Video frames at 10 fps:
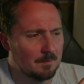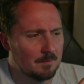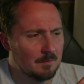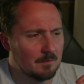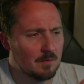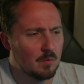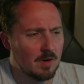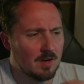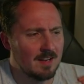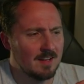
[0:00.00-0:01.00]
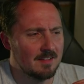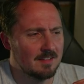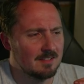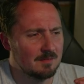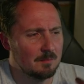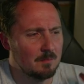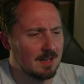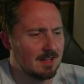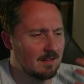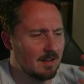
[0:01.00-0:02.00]
from what I gather. When I
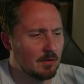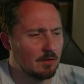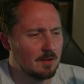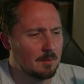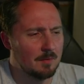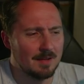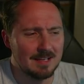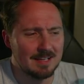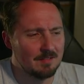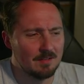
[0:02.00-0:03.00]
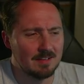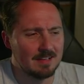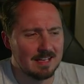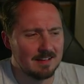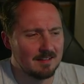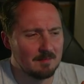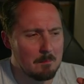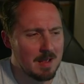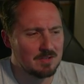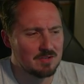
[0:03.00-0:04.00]
talk to people on that, you never really hear it
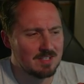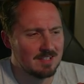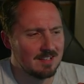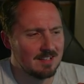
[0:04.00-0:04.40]
mentioned.